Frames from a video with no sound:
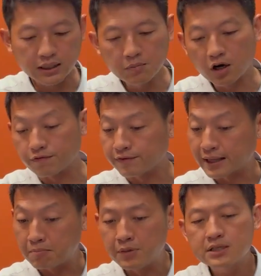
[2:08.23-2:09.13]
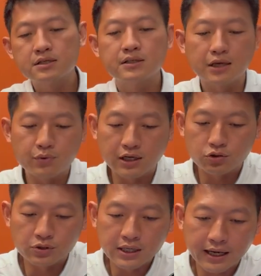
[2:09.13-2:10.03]
terms of numbers that we are
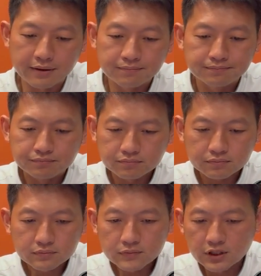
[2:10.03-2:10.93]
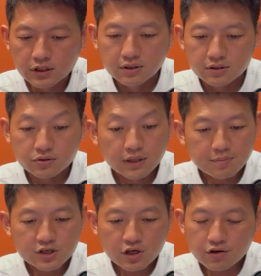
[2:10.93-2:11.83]
looking at, so
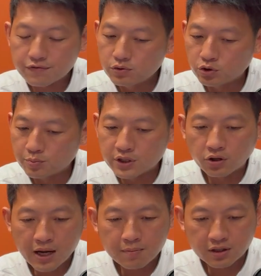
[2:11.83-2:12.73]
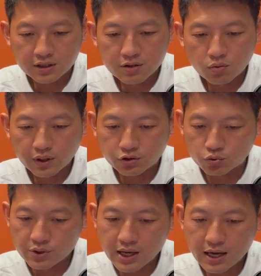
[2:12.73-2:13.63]
let me share with you Dhoby Ghaut MRT. What
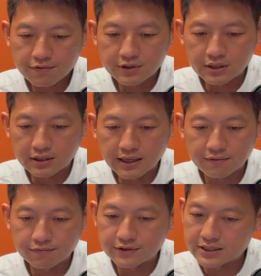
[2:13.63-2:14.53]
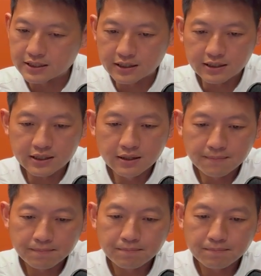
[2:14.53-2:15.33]
do we have in that vicinity?